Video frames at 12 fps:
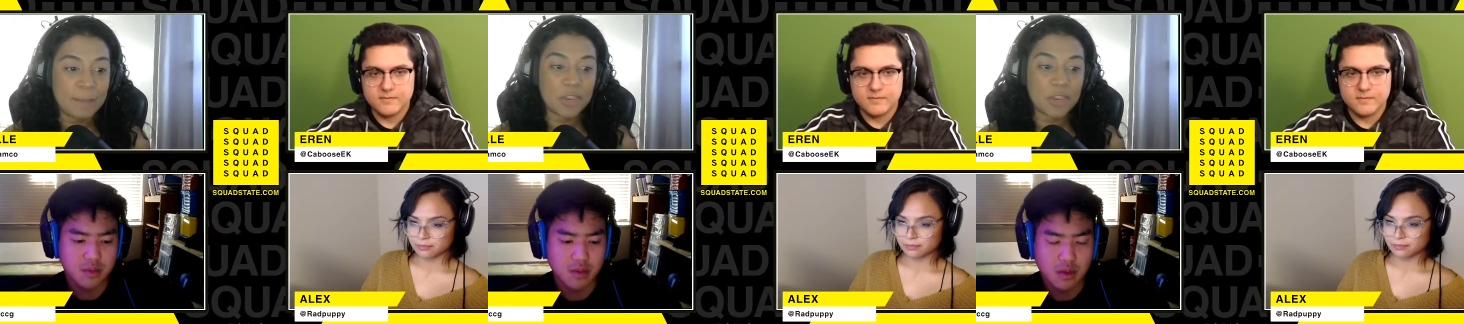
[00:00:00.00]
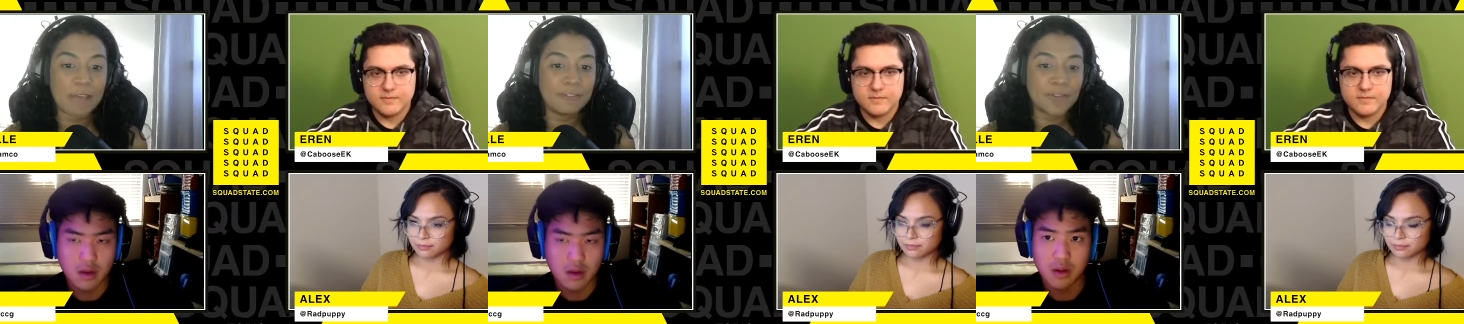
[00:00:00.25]
Speaker 1: But
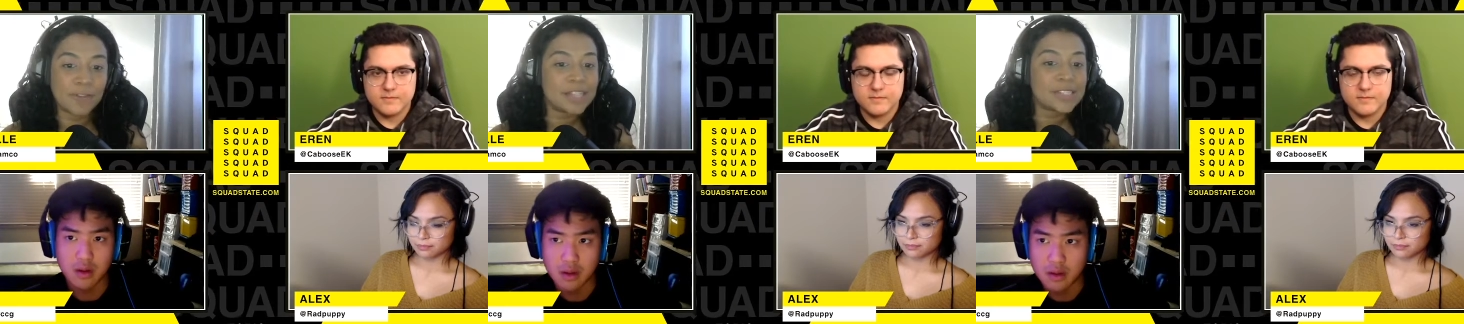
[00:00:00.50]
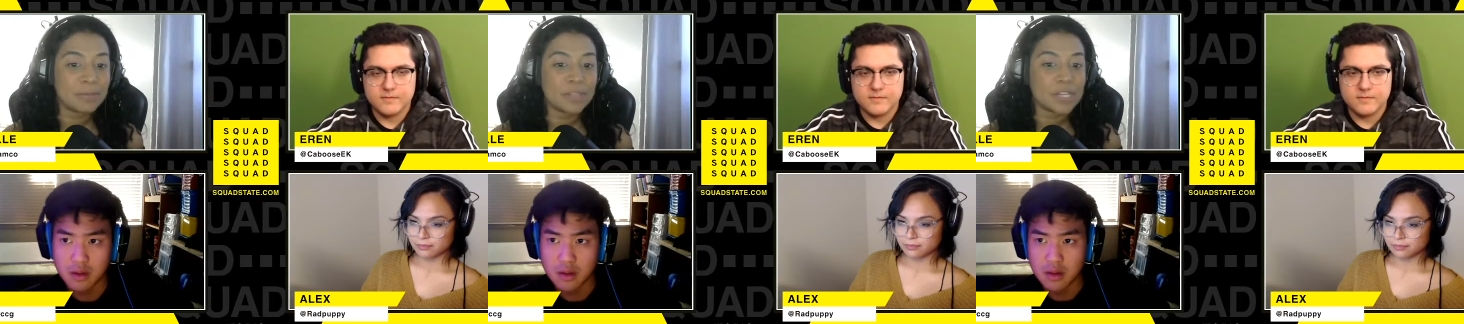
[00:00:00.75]
you have to
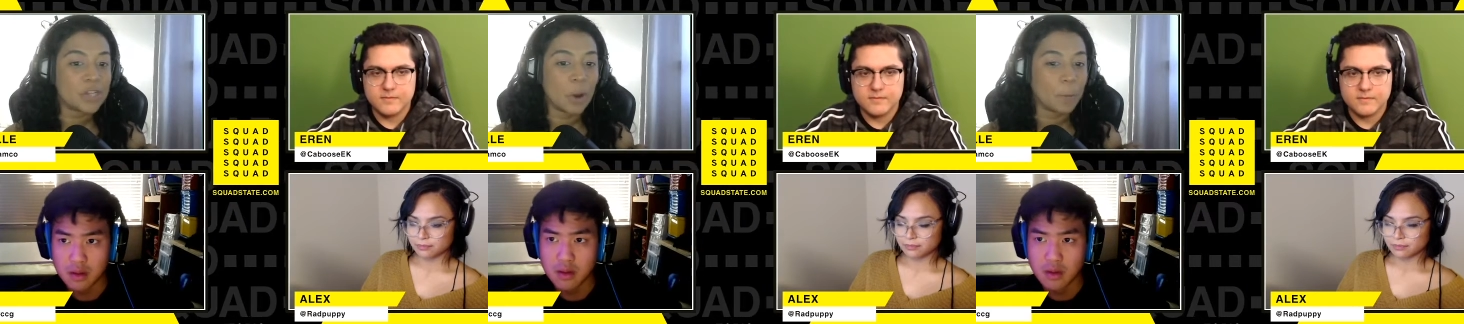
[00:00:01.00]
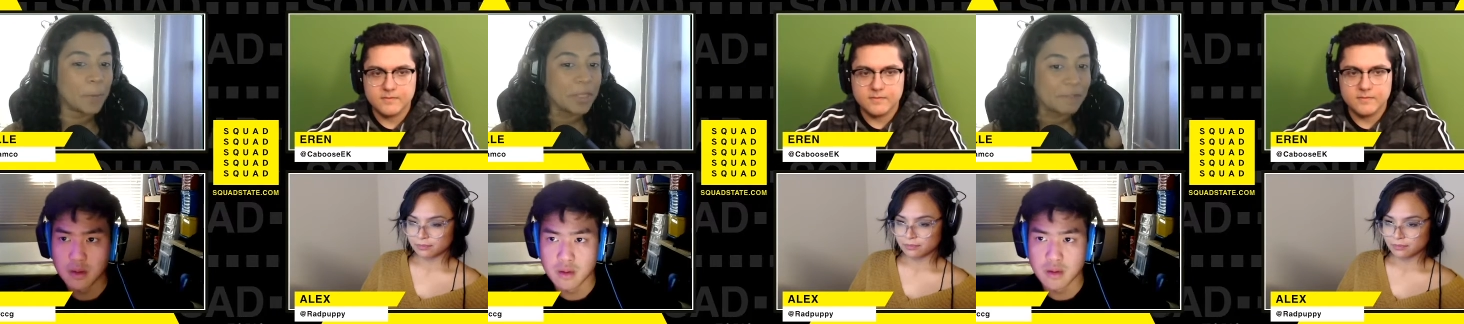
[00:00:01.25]
find something to
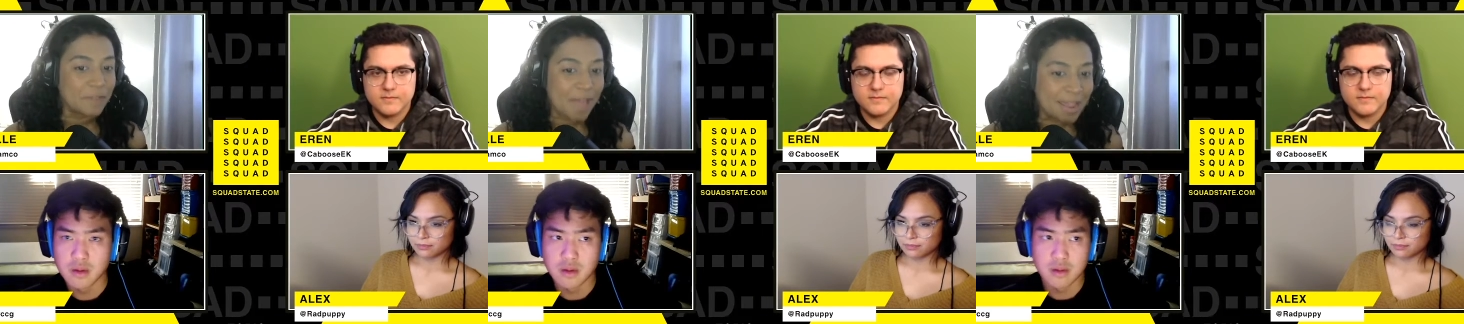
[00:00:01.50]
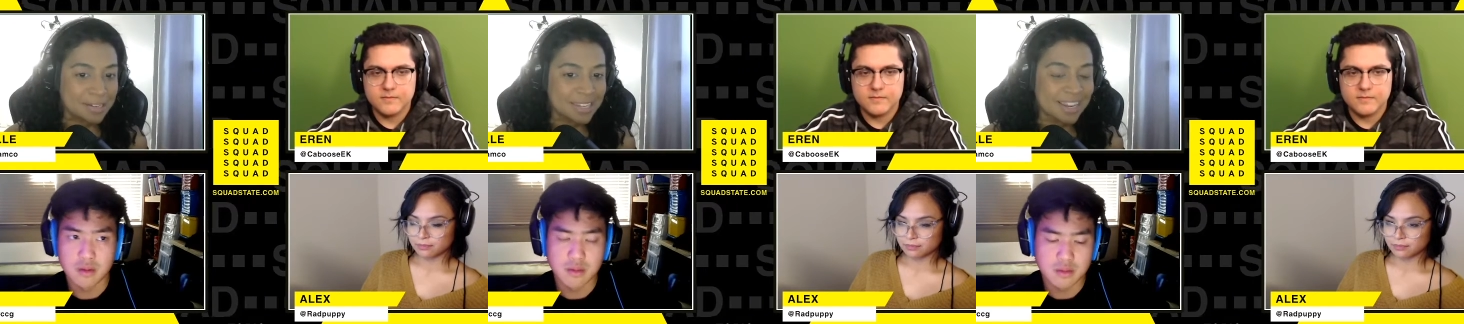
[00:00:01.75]
open the
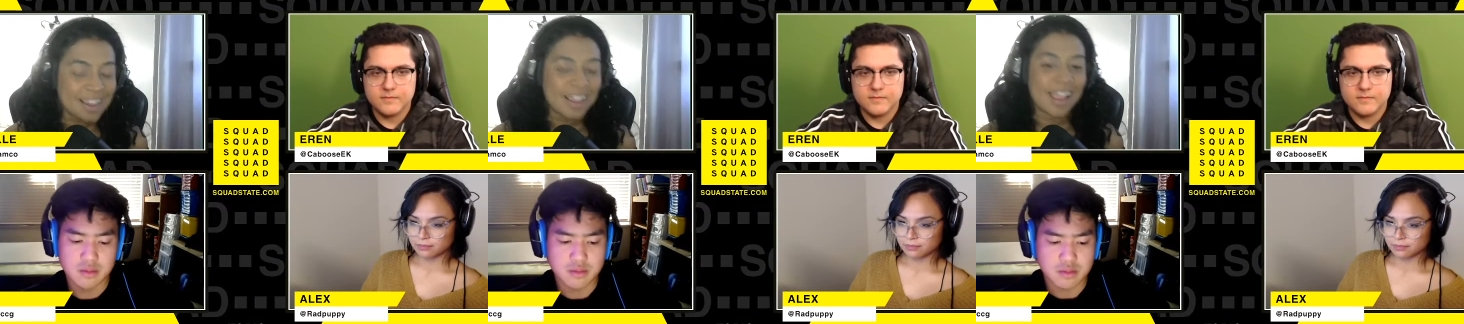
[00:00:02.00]
vent.